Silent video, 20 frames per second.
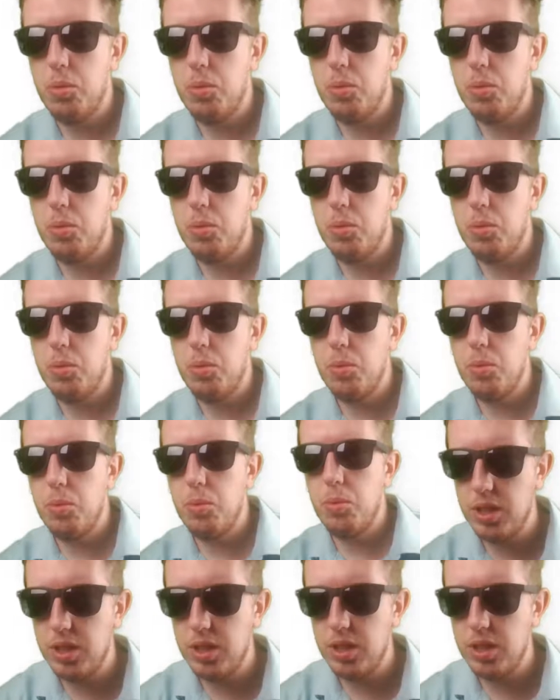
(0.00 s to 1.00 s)
a player will
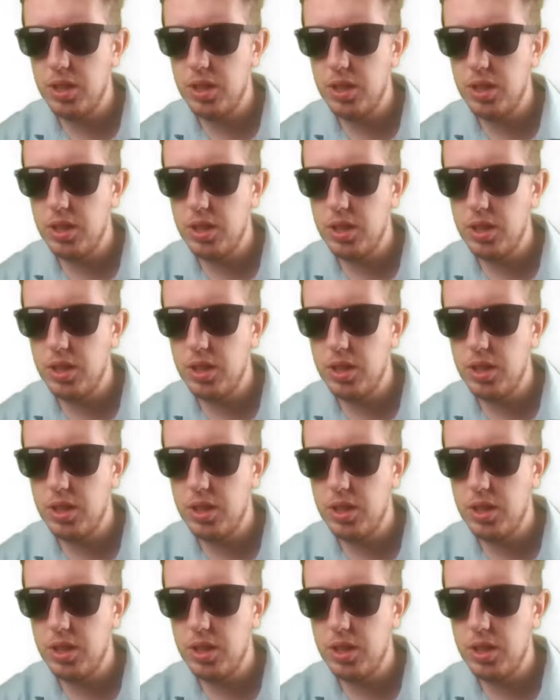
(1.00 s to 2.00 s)
realize the bombs are
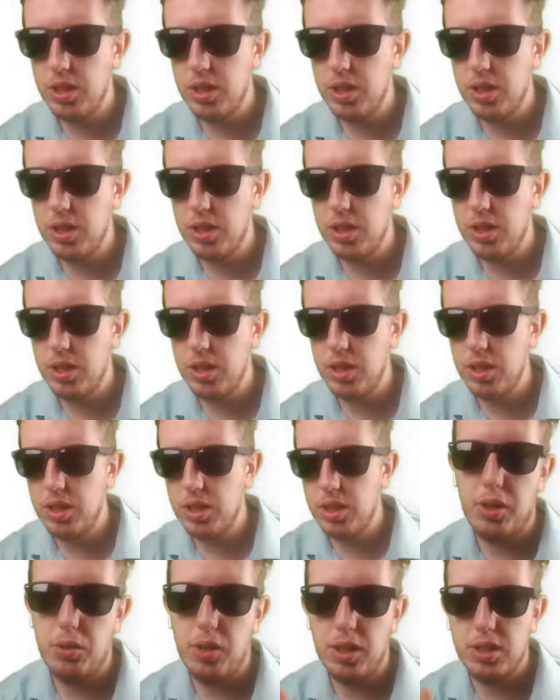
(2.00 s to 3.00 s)
always better, so they'll go
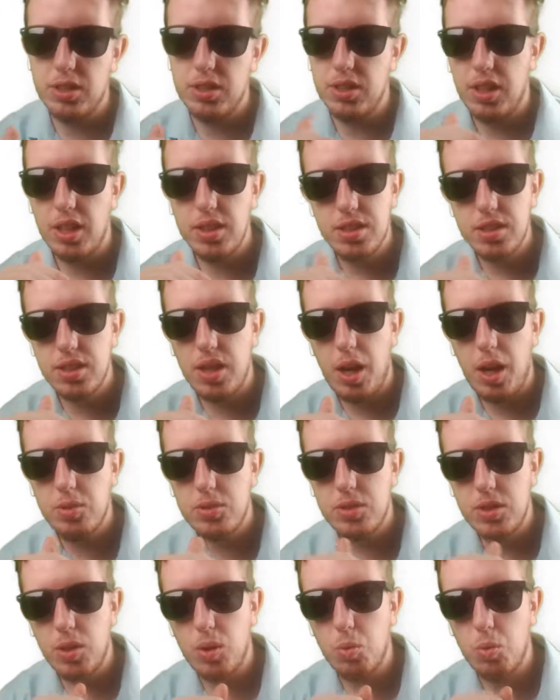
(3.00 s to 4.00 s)
that direction. That's not how
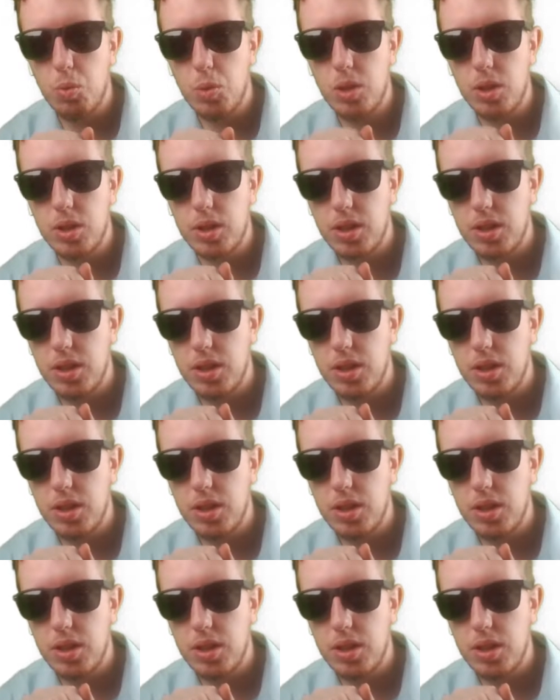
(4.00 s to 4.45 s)
it's gonna work.